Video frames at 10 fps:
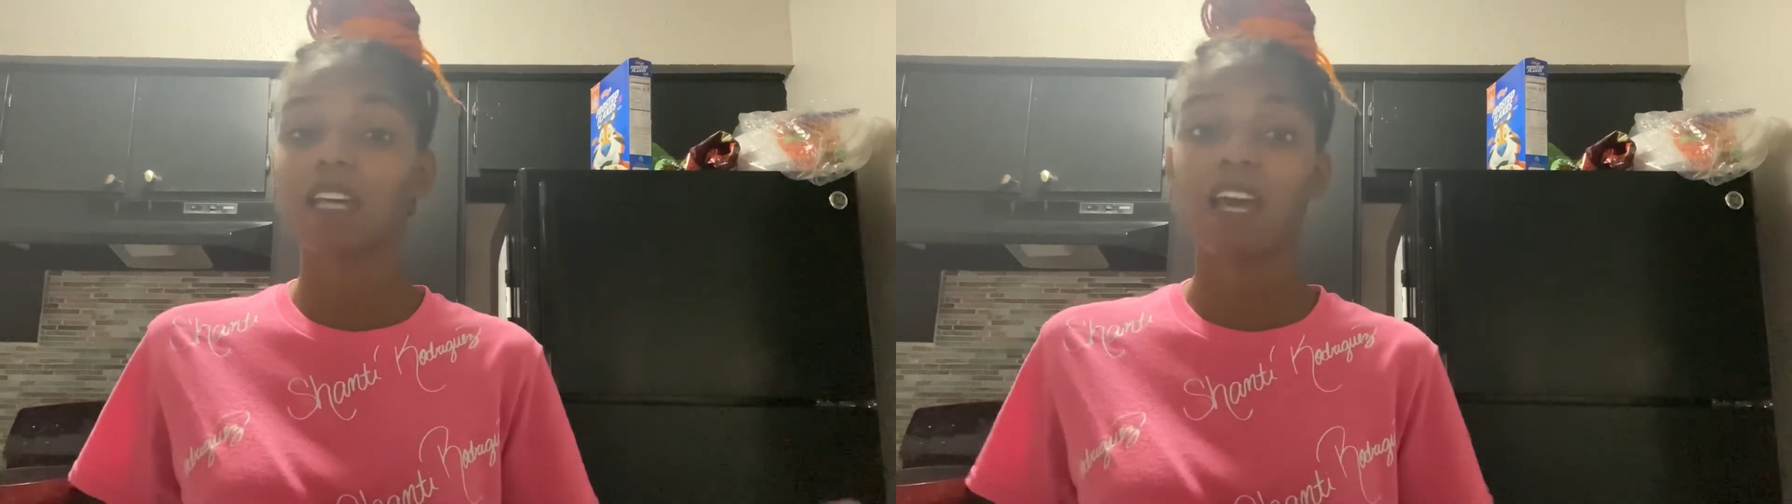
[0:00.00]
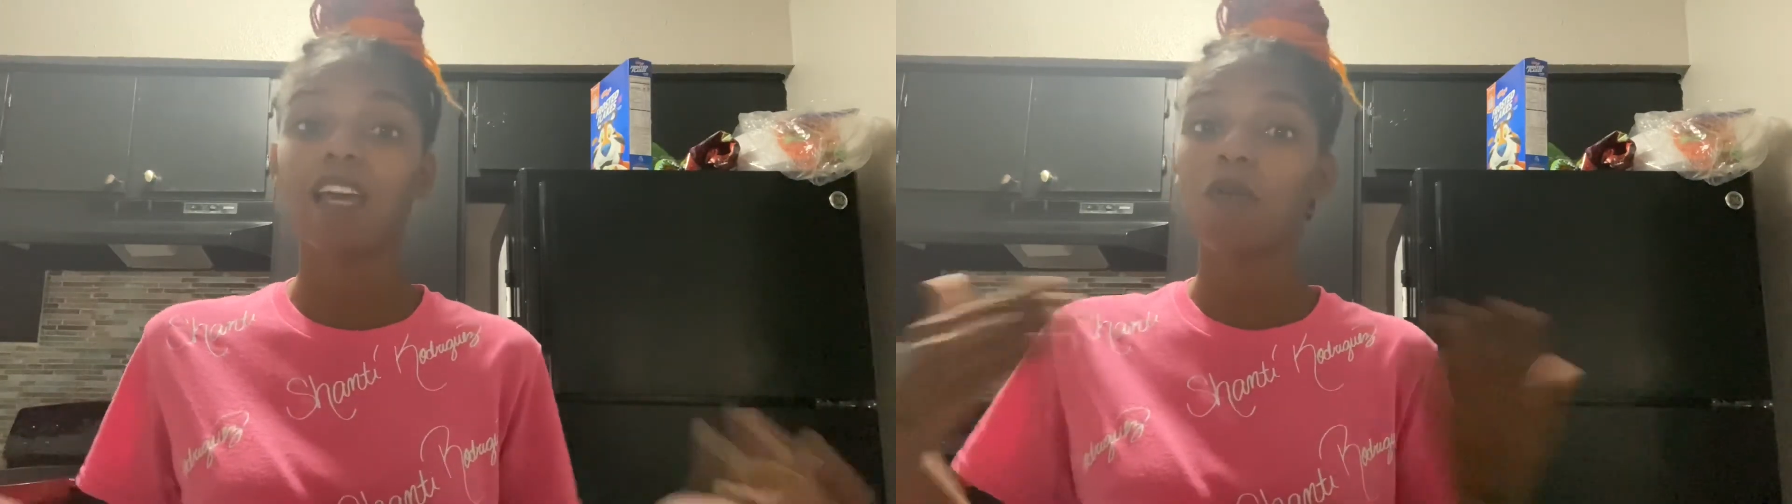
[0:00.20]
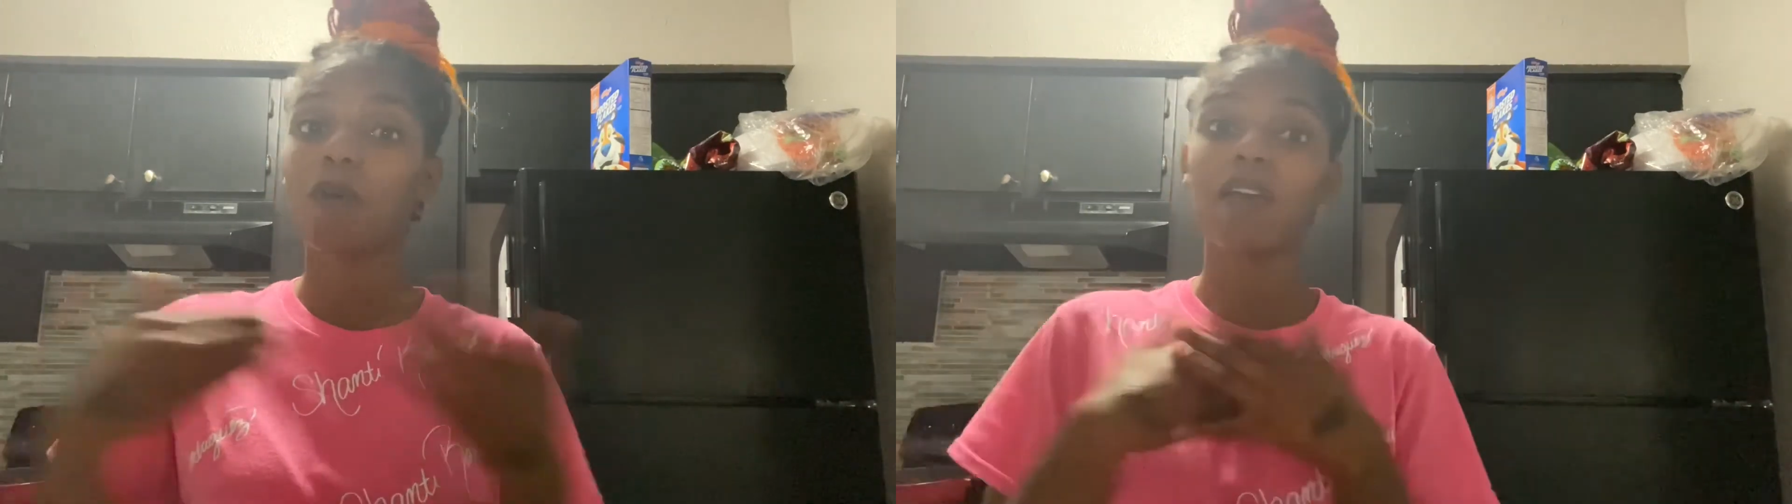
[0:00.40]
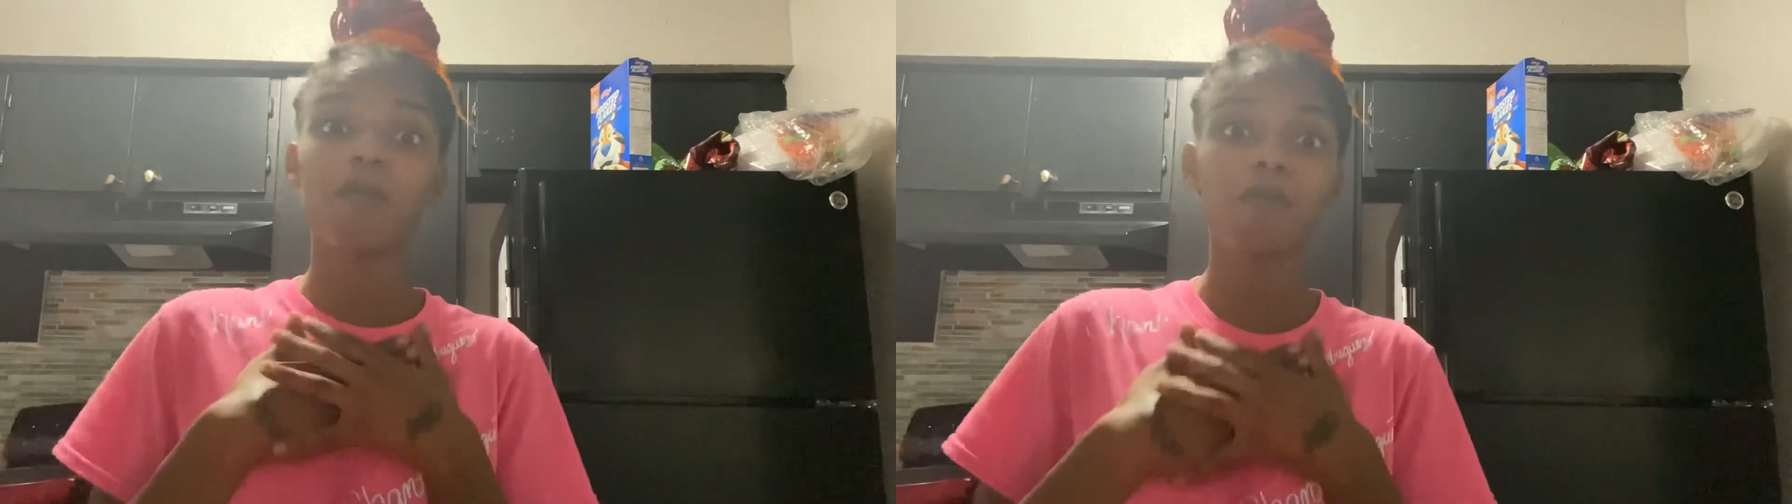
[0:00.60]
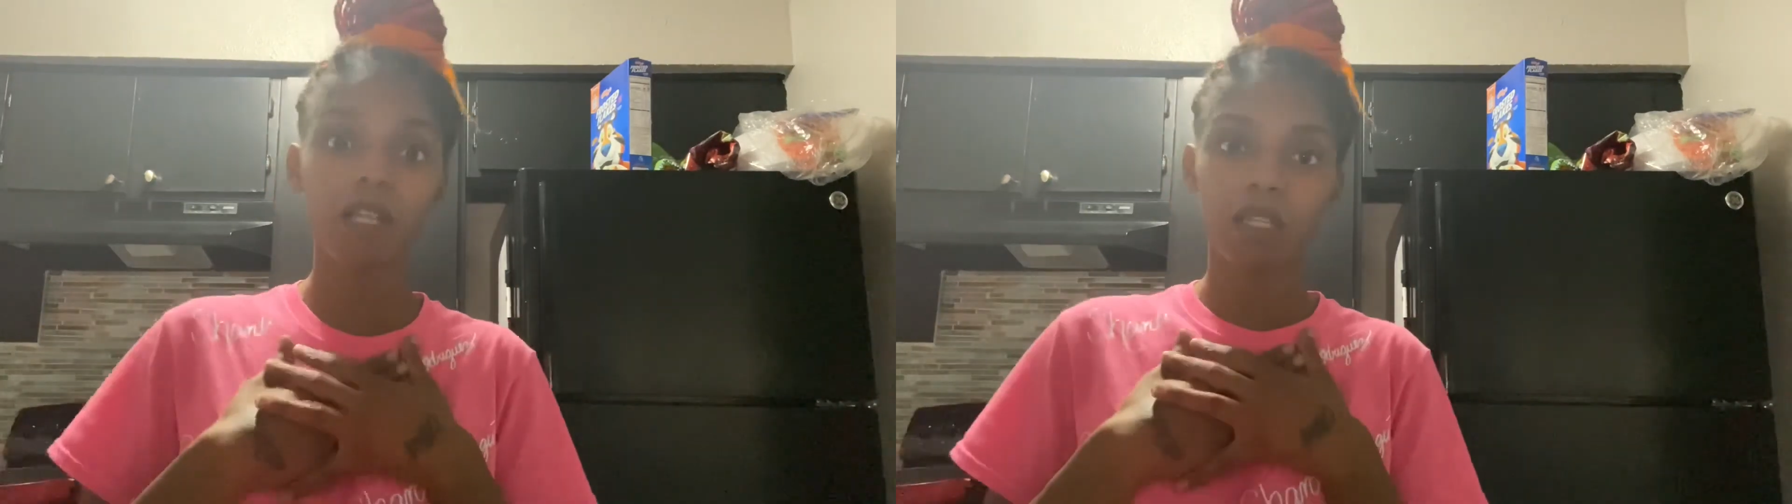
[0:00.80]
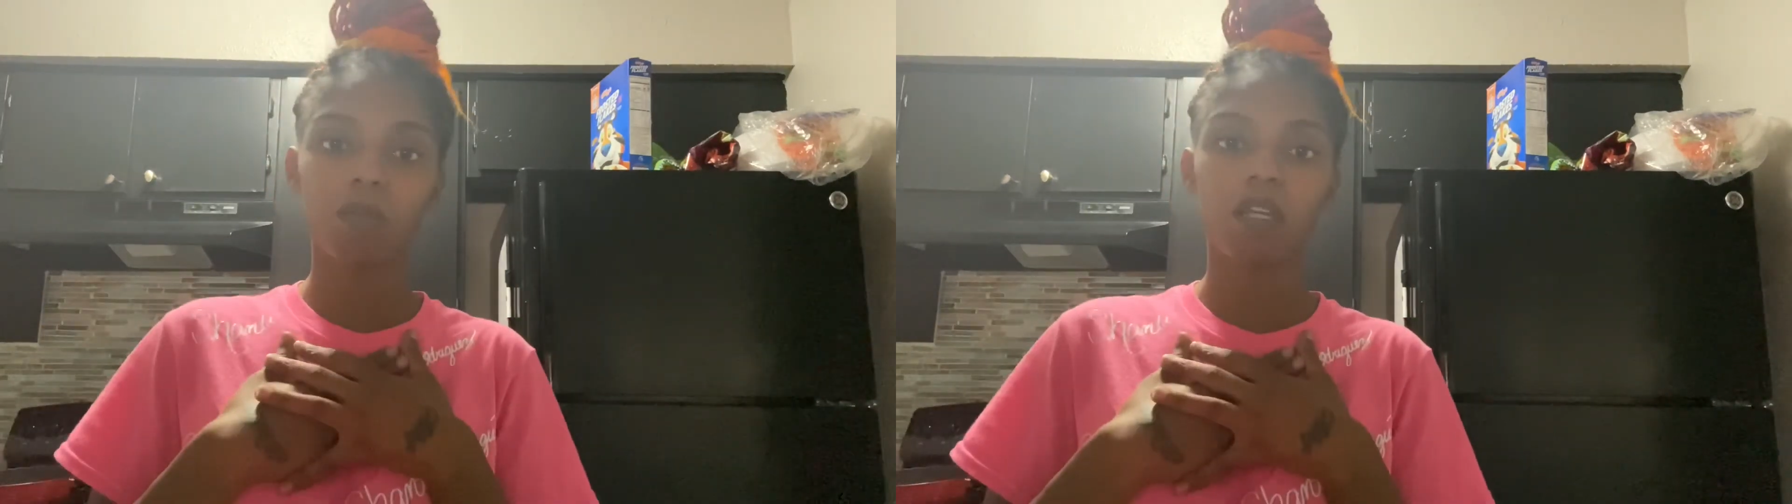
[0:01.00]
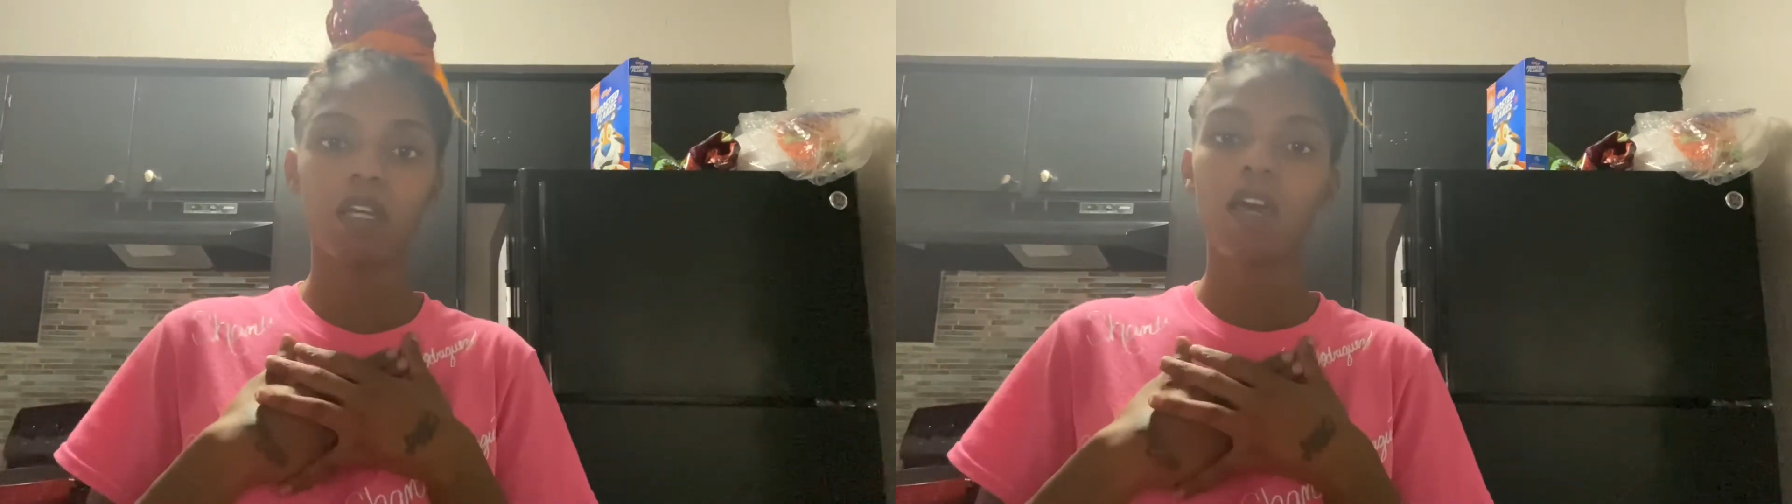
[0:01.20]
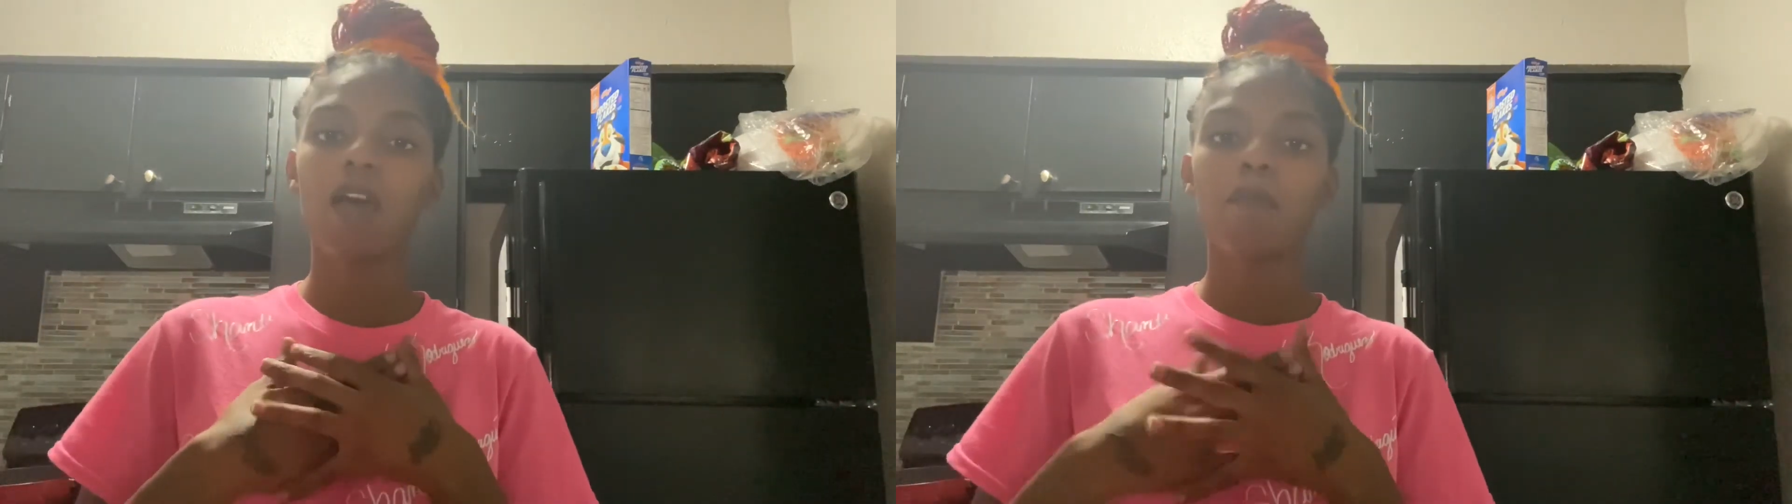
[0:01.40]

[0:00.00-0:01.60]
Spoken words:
gain weight with me,